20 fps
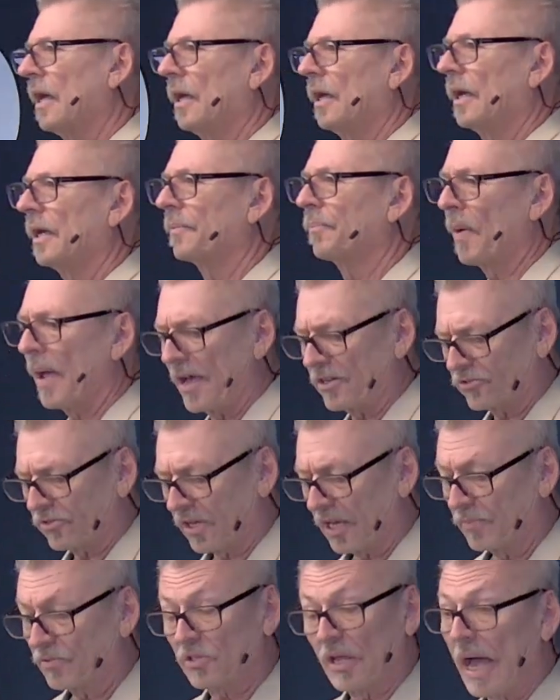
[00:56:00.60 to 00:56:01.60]
And Pastor
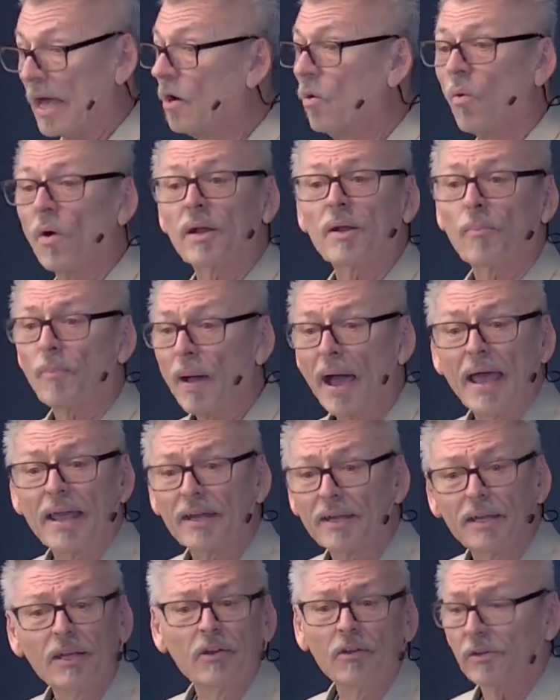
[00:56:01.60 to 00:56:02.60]
Kim said, I don't want to
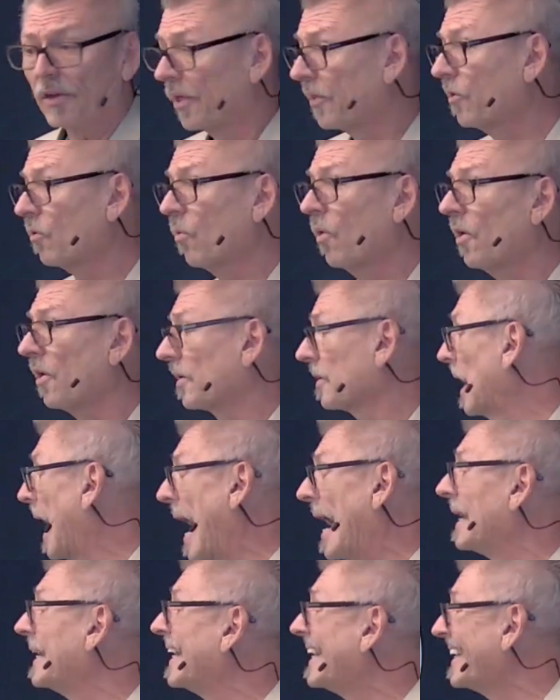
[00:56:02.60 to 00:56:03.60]
pioneer another work.
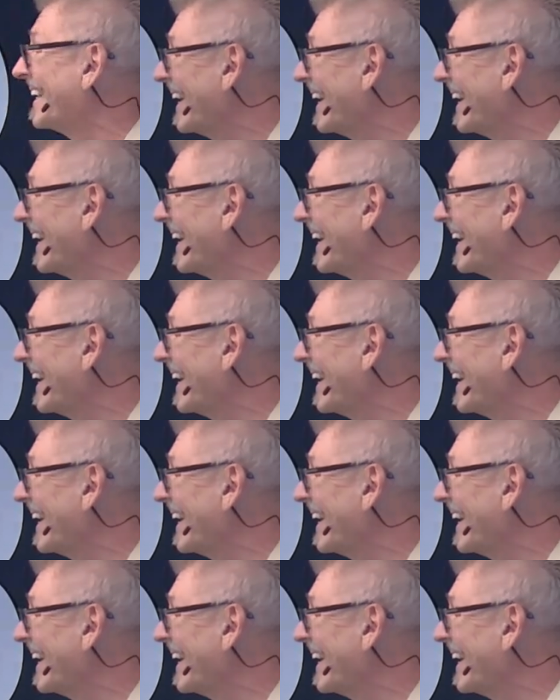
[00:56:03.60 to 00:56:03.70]
I didn't